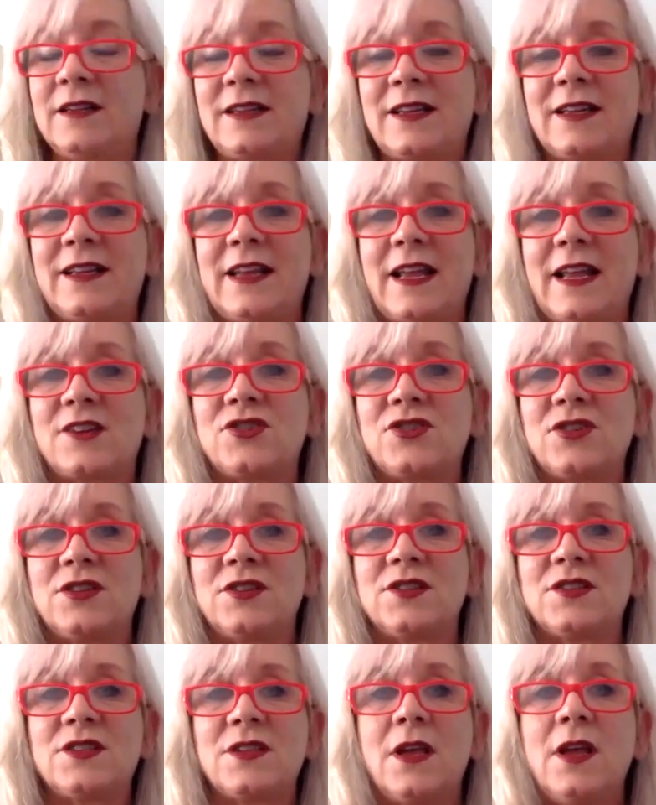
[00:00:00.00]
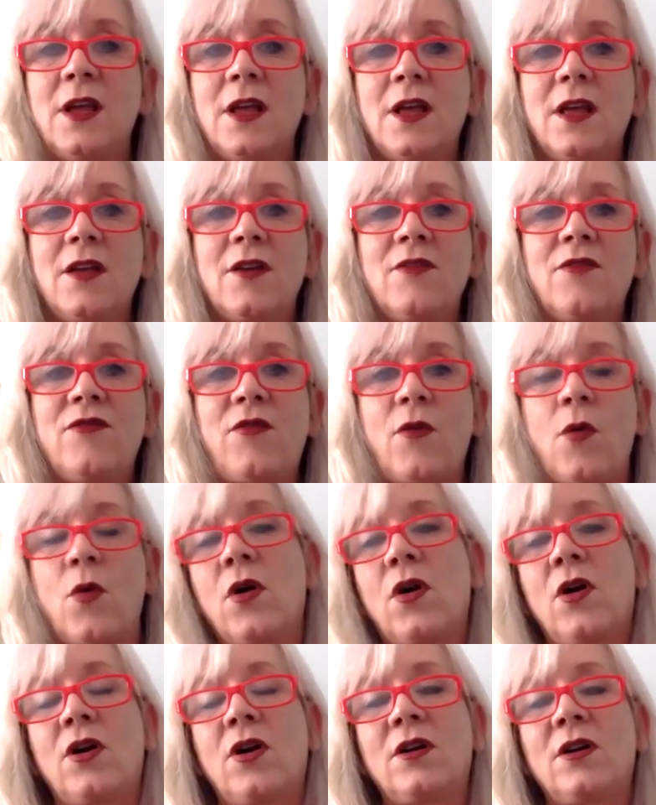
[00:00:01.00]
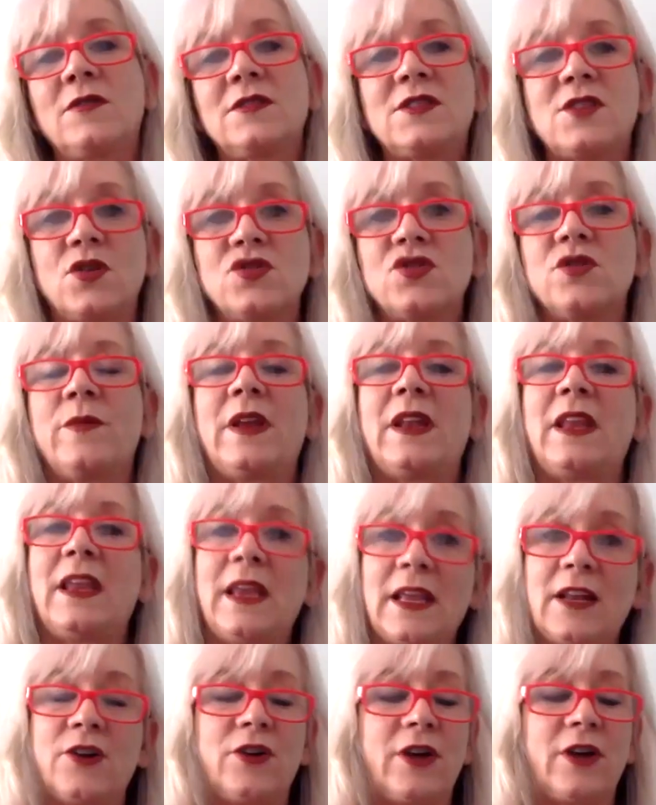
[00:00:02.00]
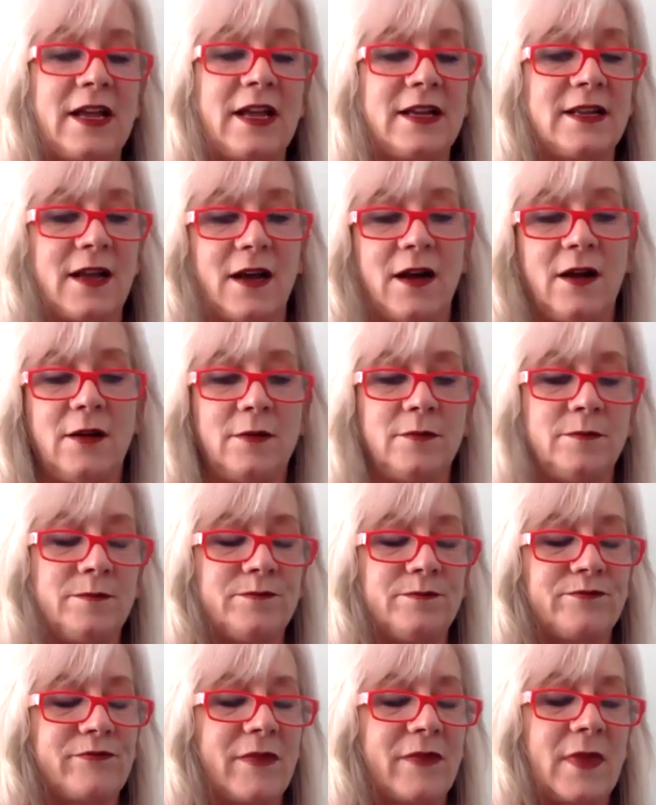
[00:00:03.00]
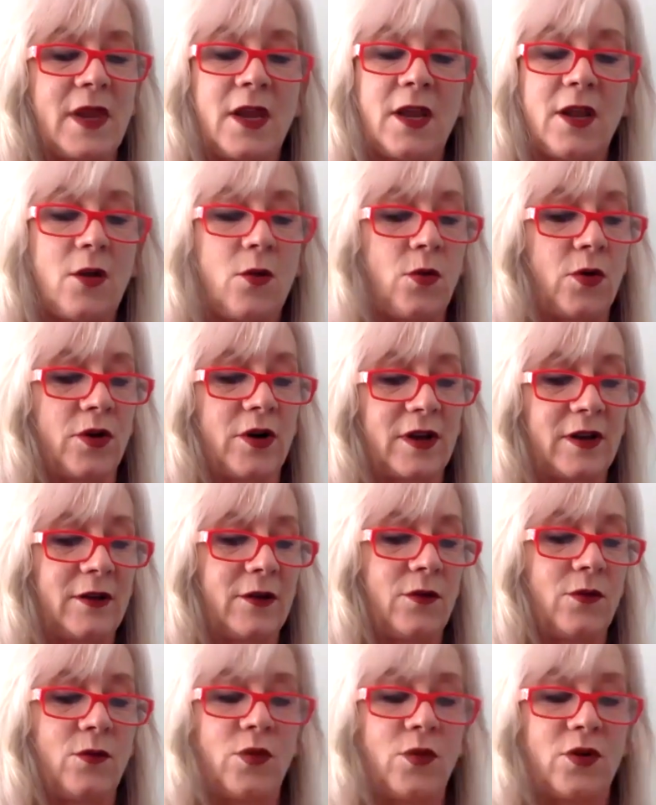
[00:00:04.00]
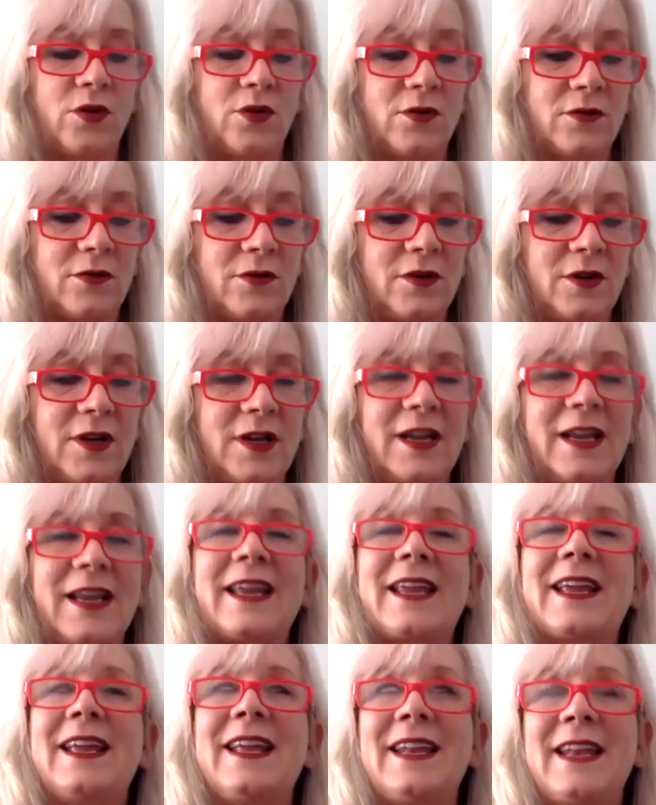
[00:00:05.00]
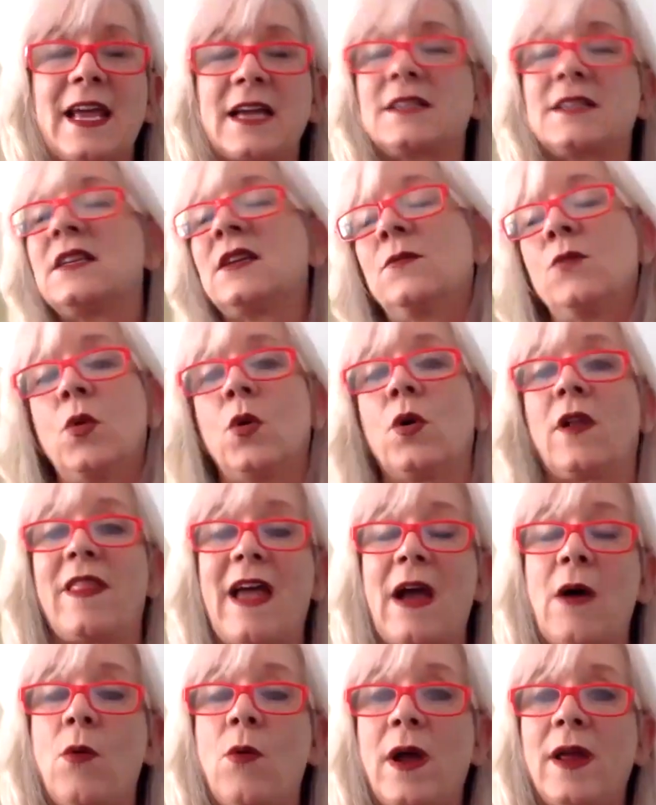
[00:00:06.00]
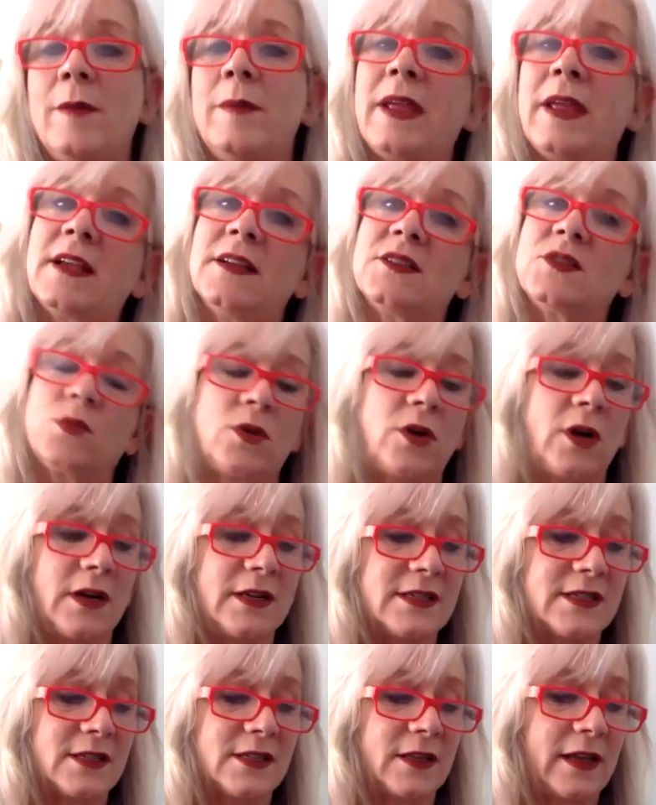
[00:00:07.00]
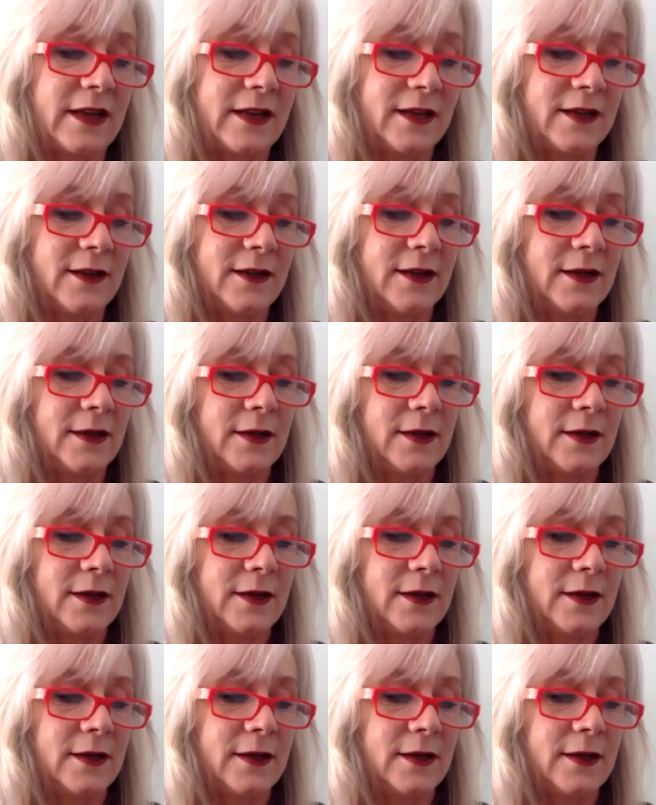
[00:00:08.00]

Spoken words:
connections for social media, internet, you know, we're connecting more that way because we're isolated.